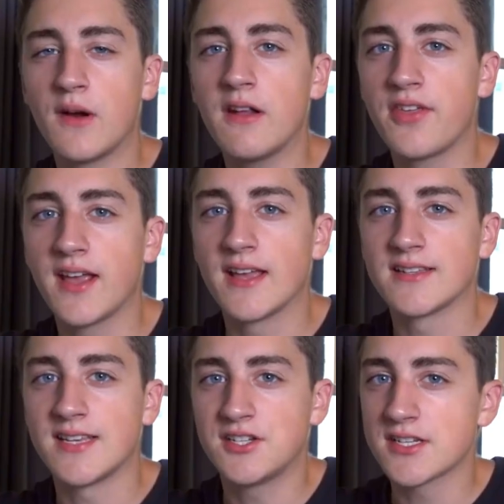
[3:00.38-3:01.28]
The weird thing
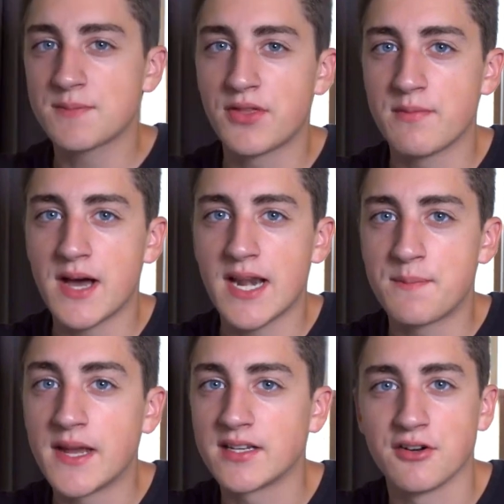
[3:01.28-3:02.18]
is he just put the
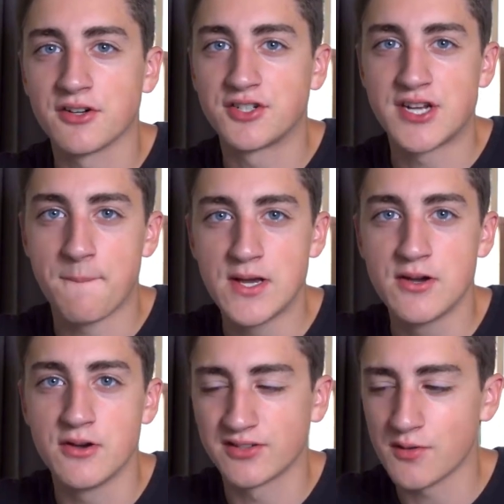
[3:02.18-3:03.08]
body paint in her
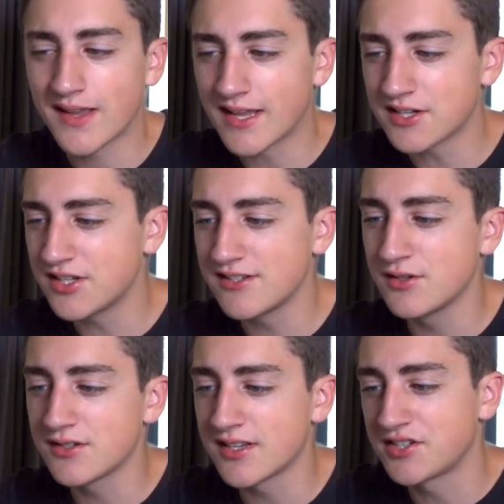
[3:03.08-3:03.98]
shampoo, so I guess she's
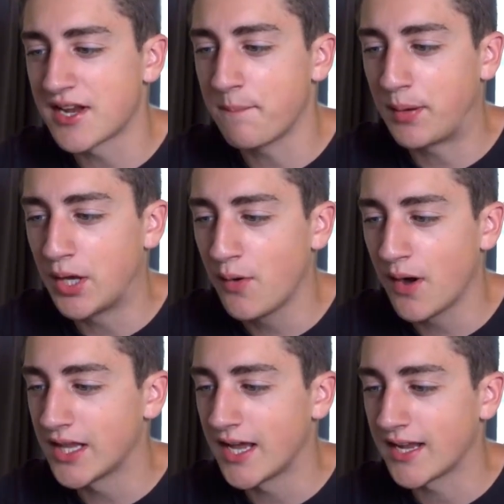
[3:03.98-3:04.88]
using shampoo
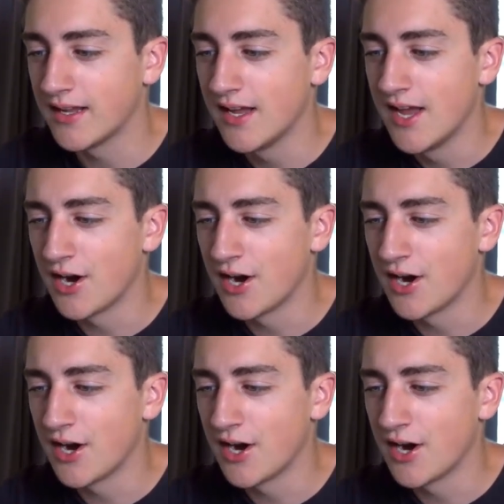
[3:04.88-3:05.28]
on like